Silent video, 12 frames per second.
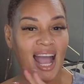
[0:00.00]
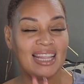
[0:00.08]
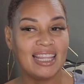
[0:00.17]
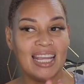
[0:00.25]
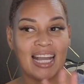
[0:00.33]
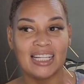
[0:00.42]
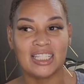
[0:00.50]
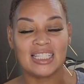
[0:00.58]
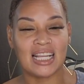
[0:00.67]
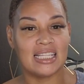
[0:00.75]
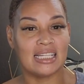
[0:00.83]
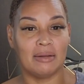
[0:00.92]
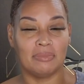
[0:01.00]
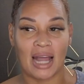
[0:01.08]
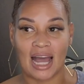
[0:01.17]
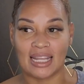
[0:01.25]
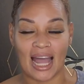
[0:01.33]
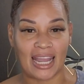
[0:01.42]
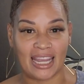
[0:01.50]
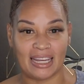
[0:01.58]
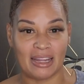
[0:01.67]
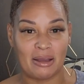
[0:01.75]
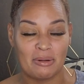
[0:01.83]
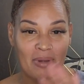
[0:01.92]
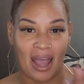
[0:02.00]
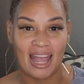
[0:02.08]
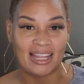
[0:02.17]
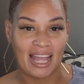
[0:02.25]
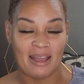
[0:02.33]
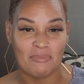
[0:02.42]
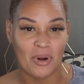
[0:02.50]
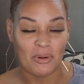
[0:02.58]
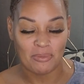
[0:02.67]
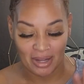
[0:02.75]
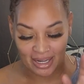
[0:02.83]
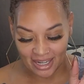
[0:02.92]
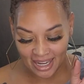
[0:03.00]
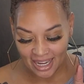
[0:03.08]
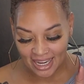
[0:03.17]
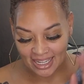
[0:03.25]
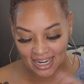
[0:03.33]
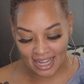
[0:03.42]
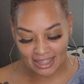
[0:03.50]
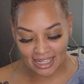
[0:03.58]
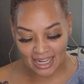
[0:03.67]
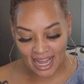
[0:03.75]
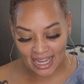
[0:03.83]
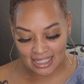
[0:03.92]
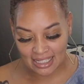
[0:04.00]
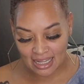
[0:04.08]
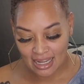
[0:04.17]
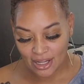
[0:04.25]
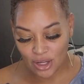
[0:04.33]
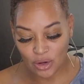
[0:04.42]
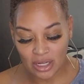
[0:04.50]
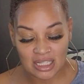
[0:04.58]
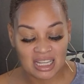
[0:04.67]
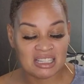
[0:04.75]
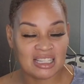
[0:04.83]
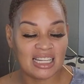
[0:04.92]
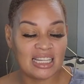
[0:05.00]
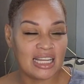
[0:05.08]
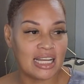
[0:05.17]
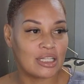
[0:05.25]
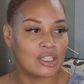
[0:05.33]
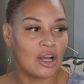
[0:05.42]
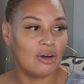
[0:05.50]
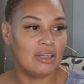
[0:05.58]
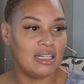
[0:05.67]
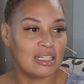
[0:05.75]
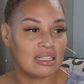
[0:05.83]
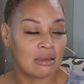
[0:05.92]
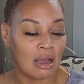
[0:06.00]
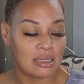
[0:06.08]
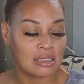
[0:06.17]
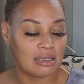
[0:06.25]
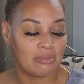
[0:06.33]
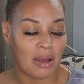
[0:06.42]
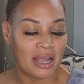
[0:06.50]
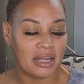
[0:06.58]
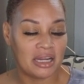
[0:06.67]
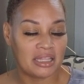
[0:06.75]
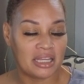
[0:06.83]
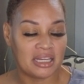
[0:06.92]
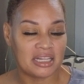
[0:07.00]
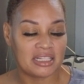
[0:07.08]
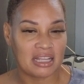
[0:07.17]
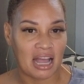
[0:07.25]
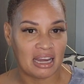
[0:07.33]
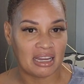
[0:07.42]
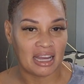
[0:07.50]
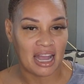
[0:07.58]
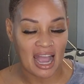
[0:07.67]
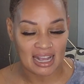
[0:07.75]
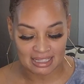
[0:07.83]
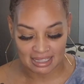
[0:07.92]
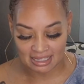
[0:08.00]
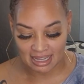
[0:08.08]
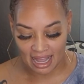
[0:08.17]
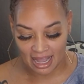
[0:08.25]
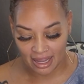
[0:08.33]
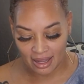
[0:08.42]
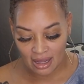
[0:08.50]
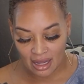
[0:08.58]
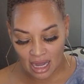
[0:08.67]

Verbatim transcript: I think I just ended up not liking him at that moment. Nonetheless, you can see Sydney is totally disgusted by anything that Zadia has to say.